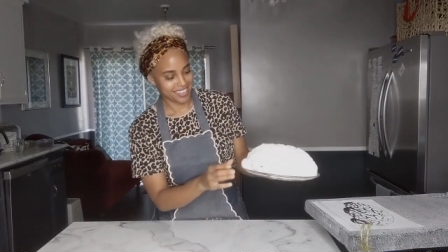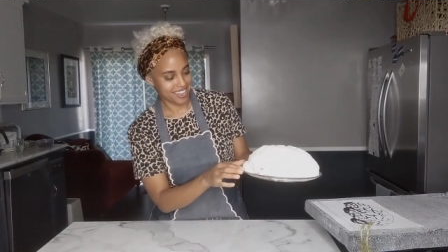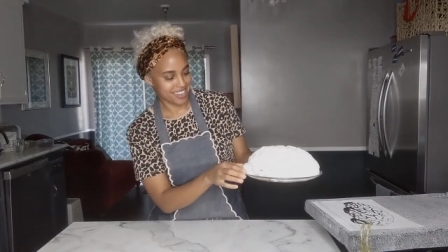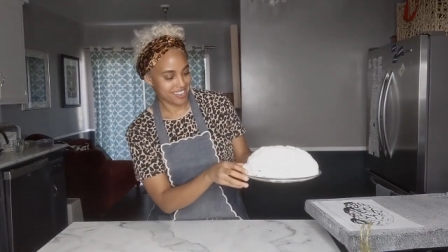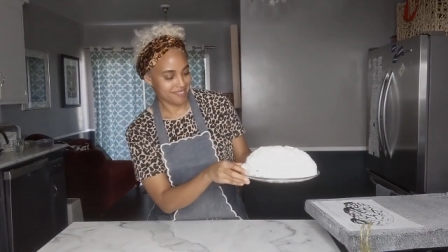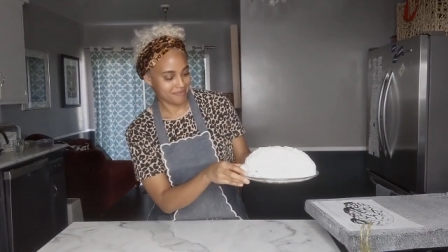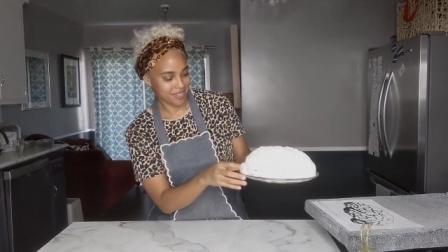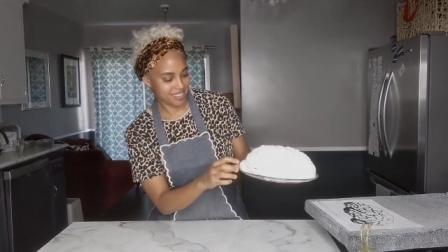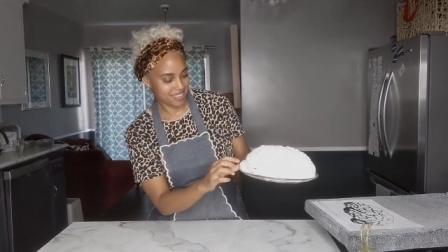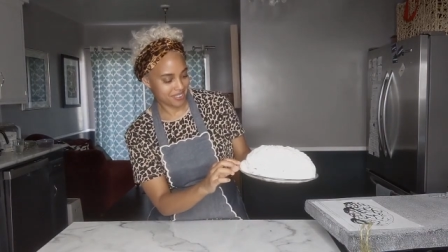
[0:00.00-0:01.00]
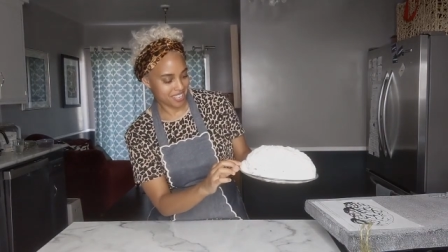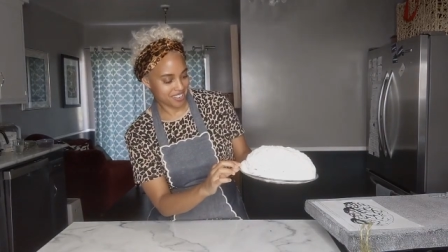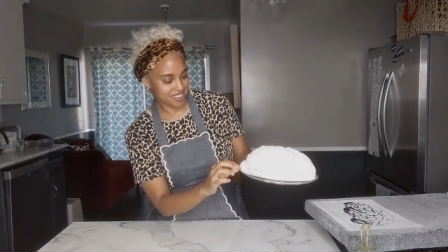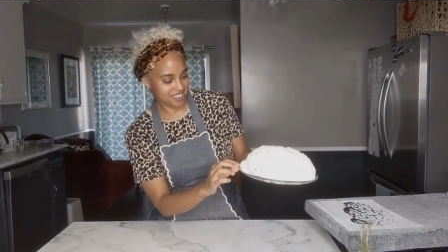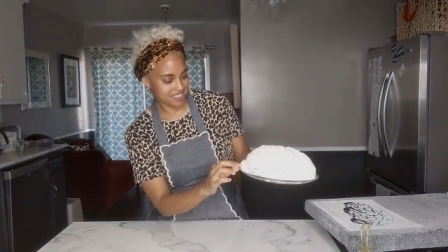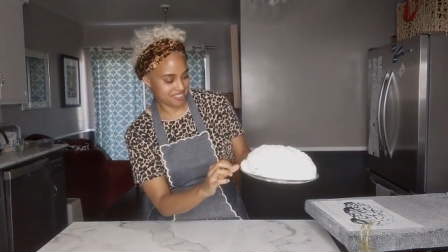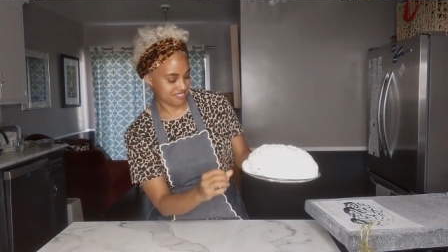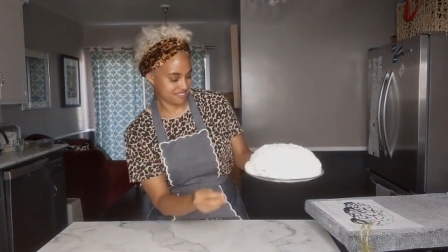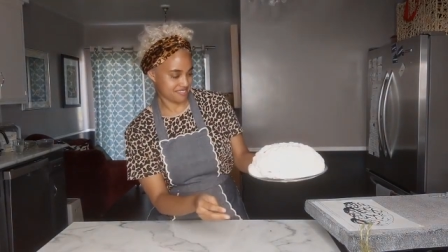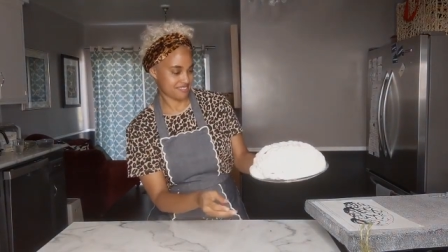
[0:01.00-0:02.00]
um, but there we
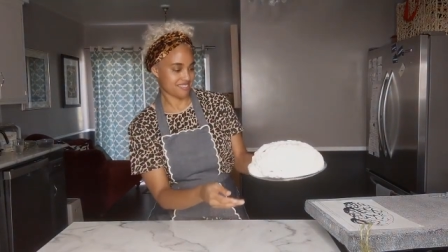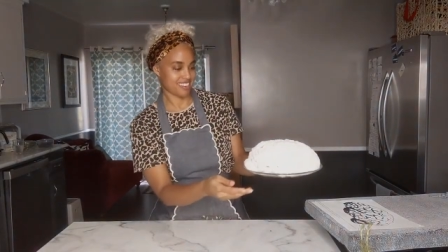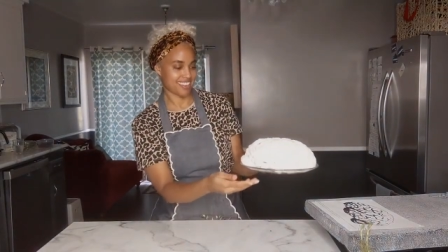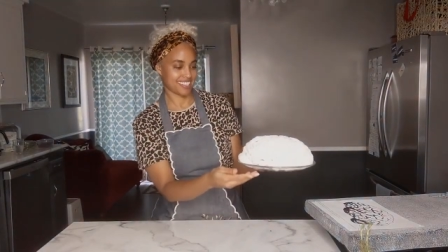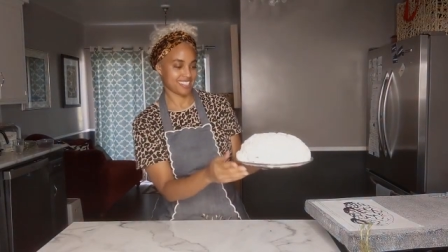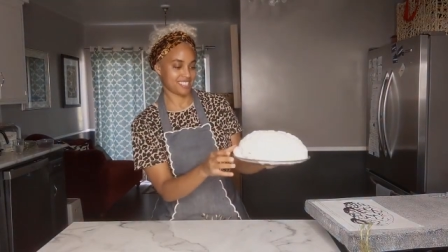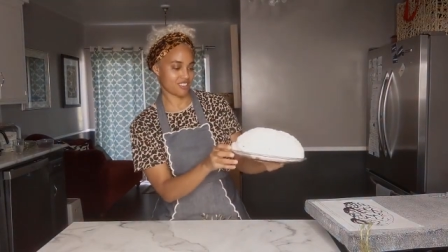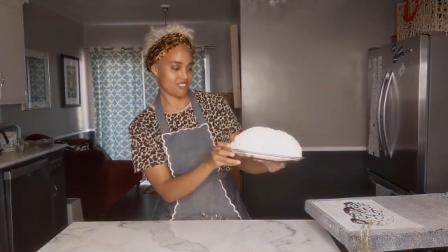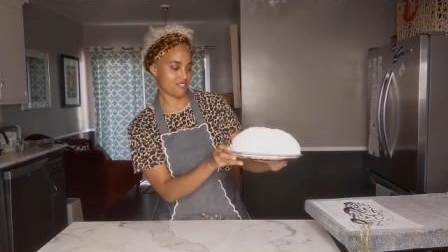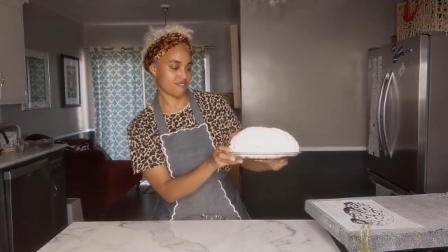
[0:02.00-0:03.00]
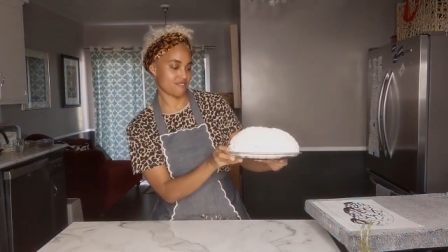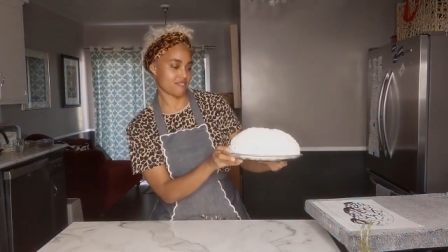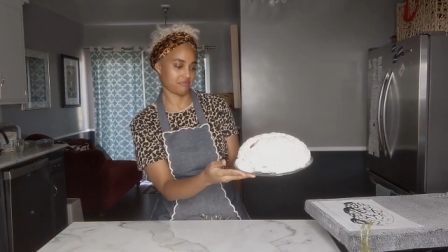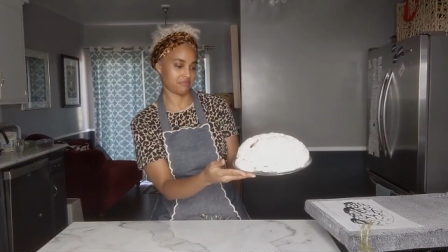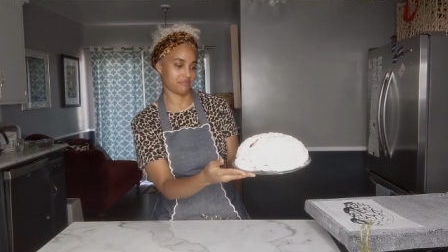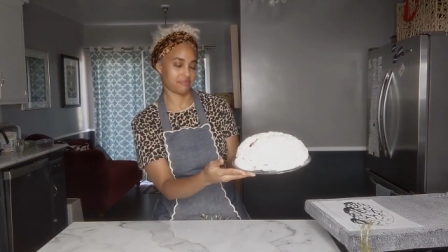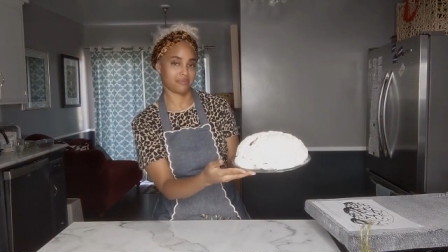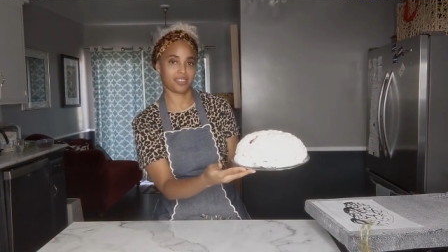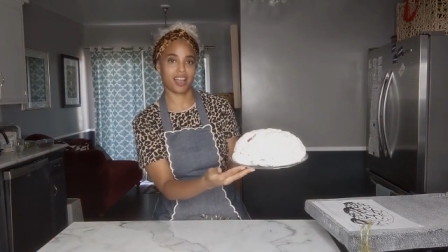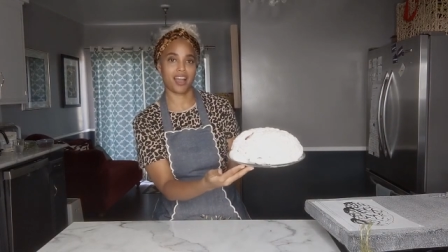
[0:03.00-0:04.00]
go. So
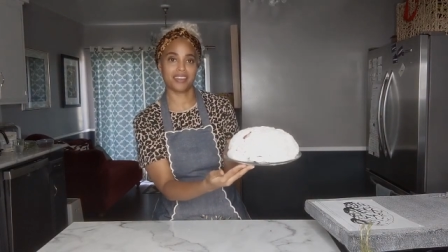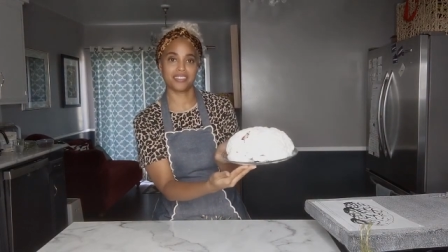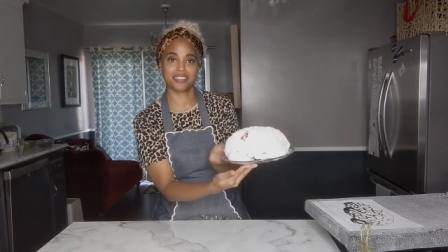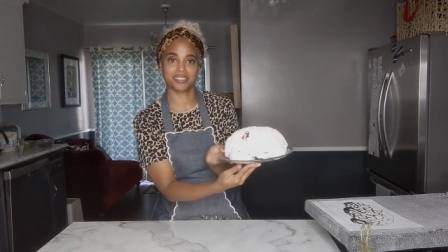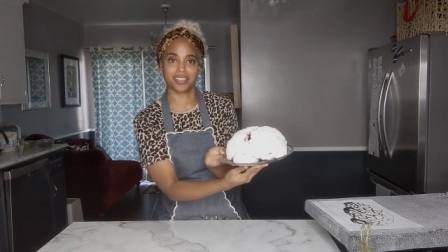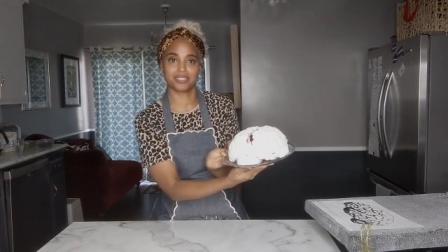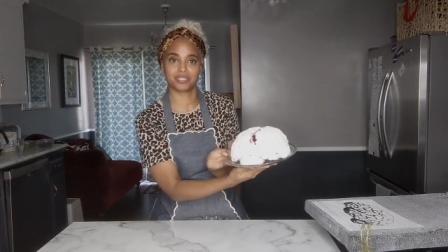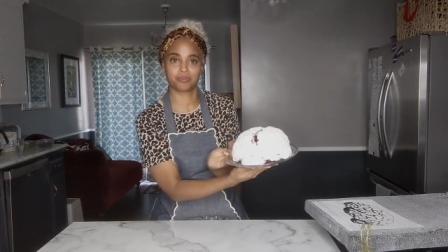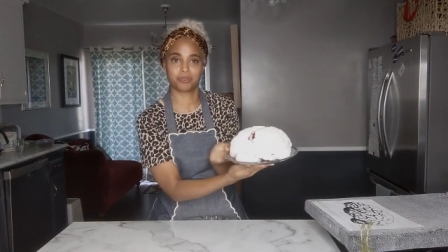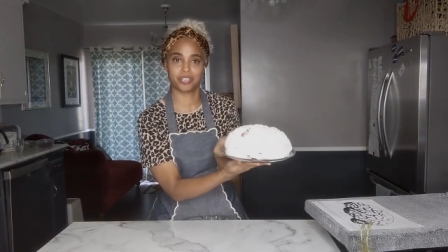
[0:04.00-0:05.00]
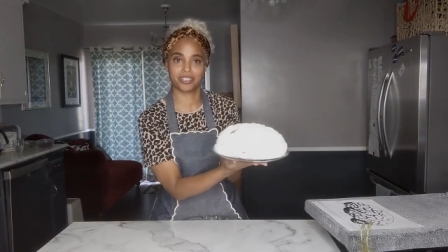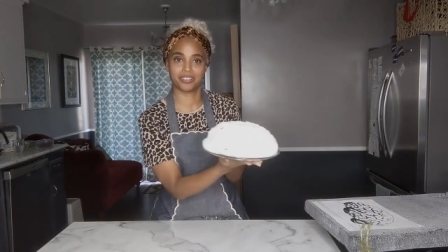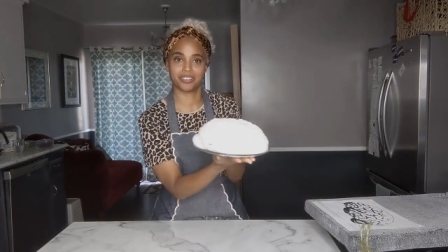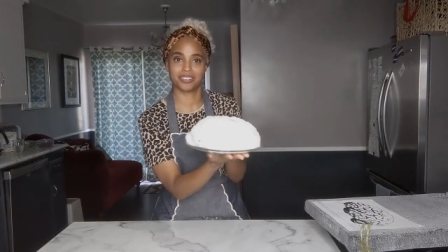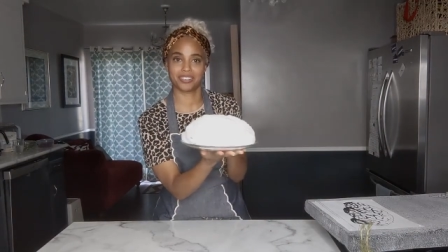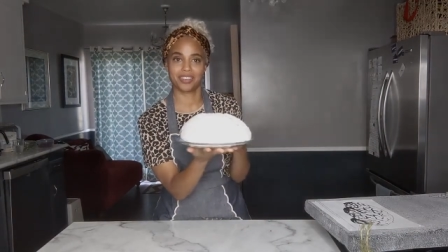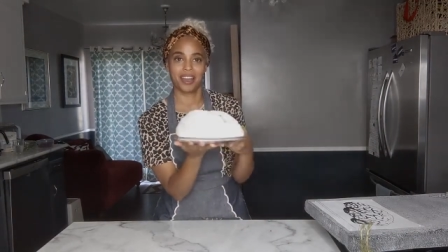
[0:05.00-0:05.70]
I think that looks pretty good.